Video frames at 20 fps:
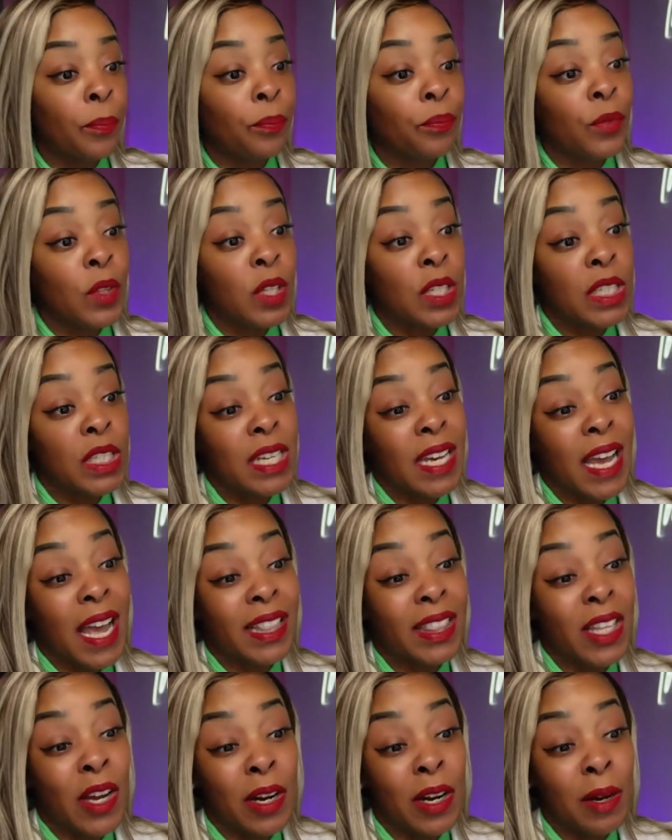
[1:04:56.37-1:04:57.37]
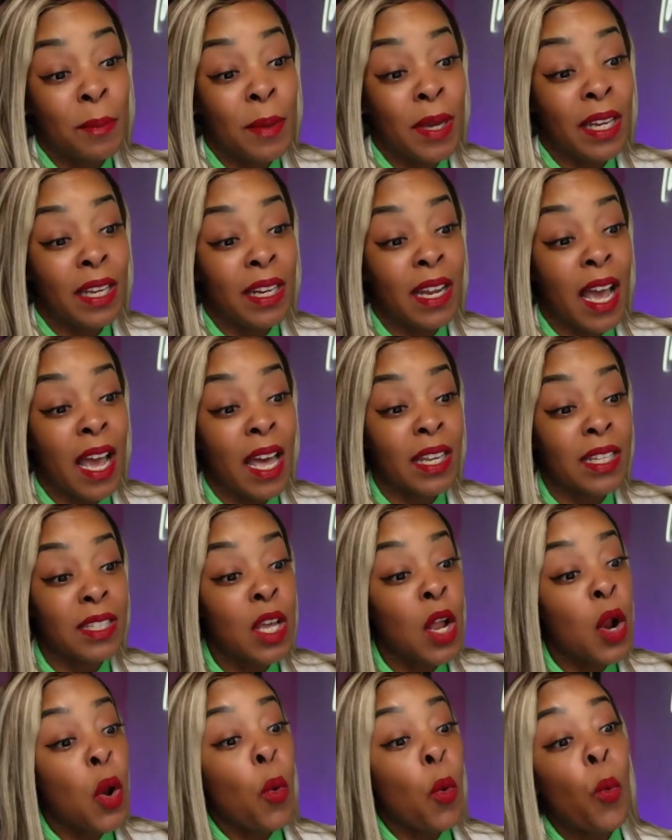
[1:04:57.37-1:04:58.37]
she got $30 million.
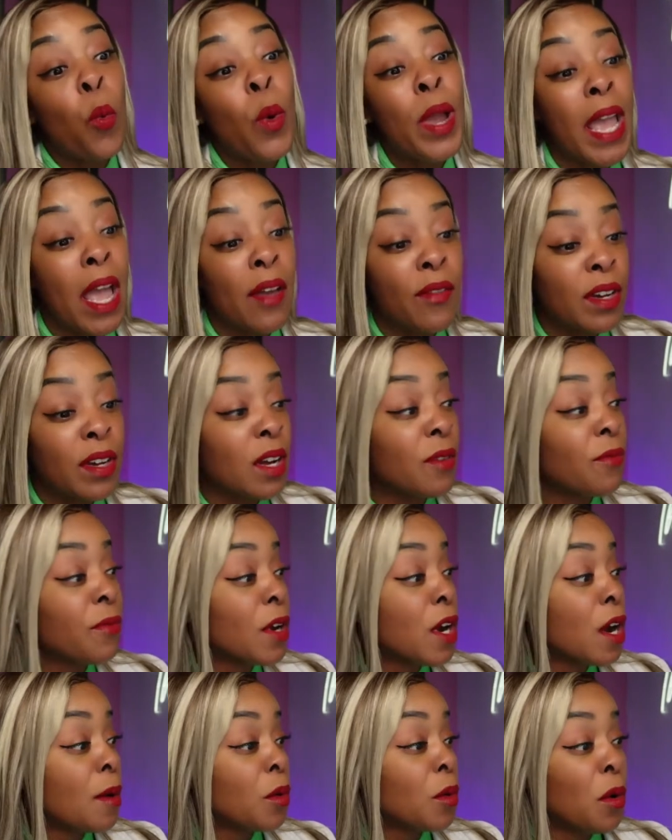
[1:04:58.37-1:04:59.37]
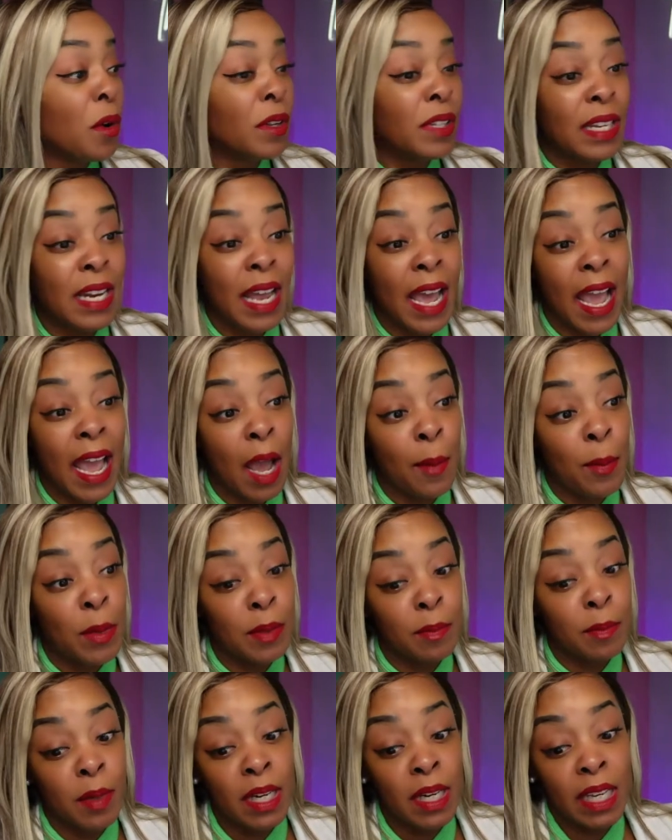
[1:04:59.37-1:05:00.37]
We haven't confirmed or denied how much
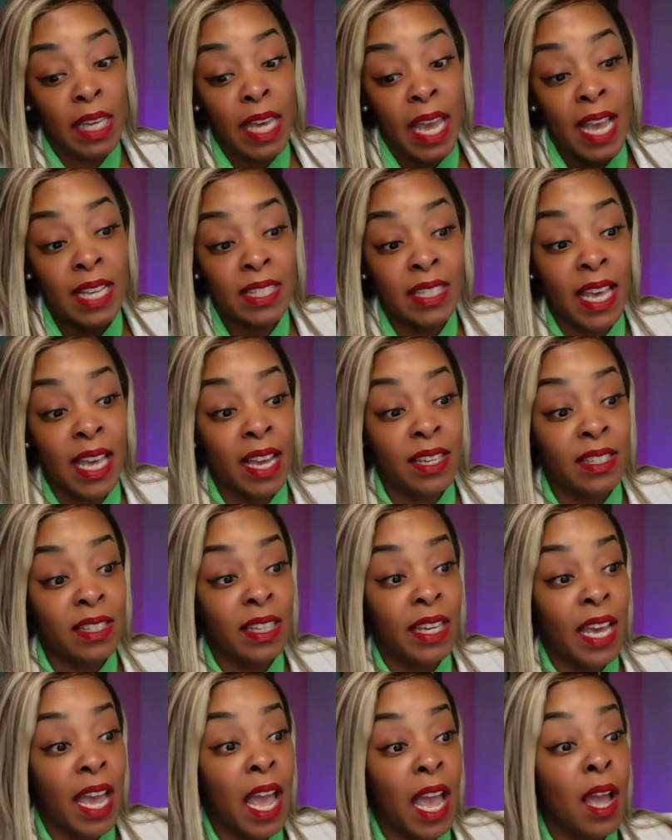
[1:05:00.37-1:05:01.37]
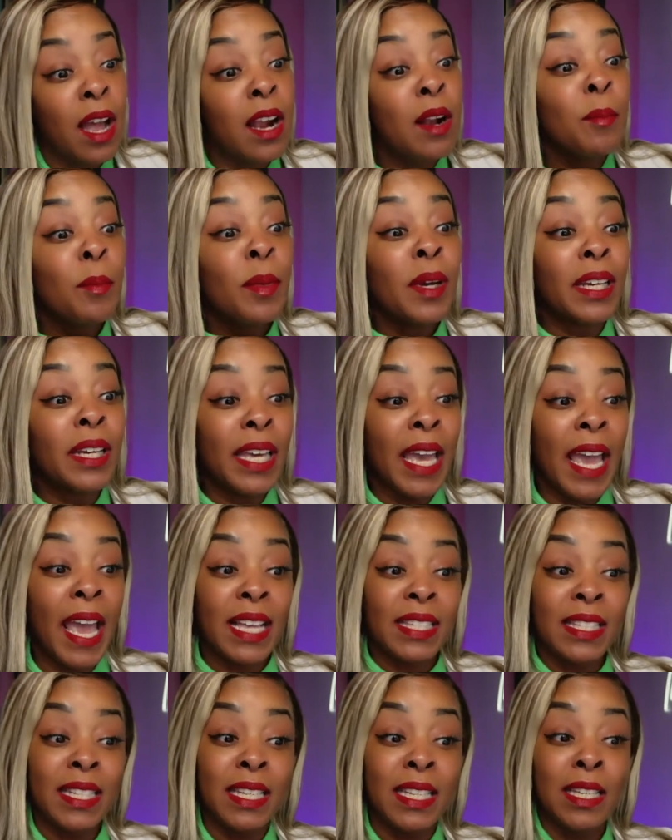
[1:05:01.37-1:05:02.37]
money Cassie actually got, but
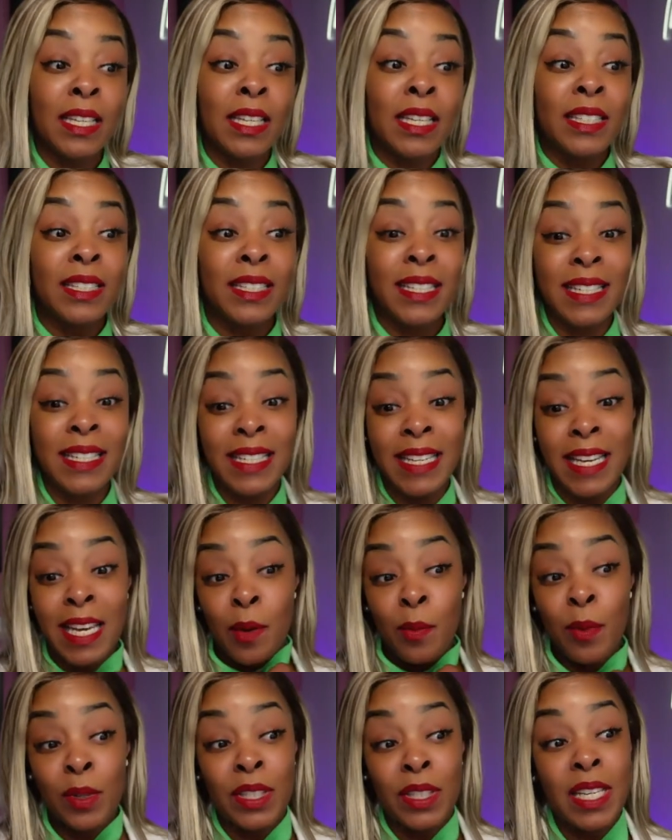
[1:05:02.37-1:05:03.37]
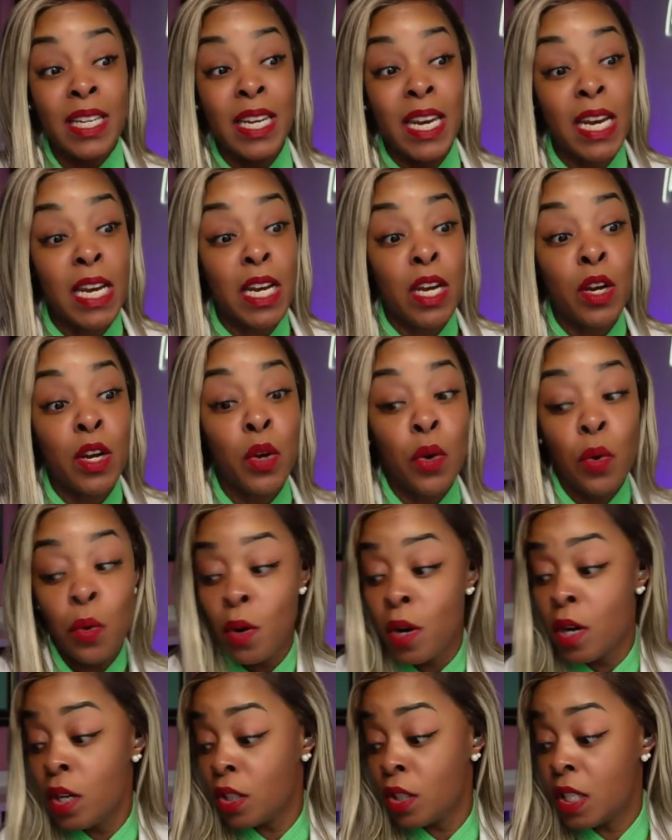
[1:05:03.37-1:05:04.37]
Cassie, she did what she needed to do.
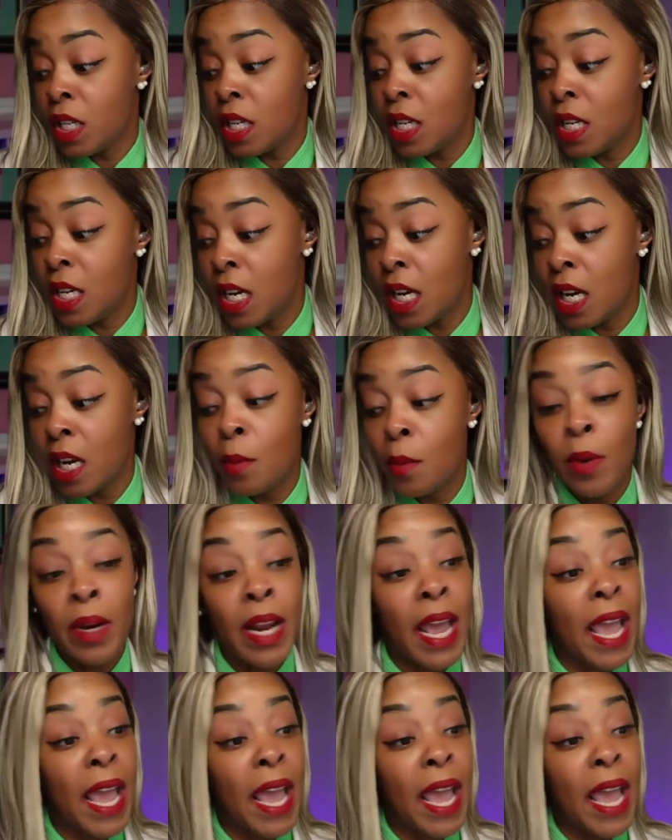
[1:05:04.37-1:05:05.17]
She did what had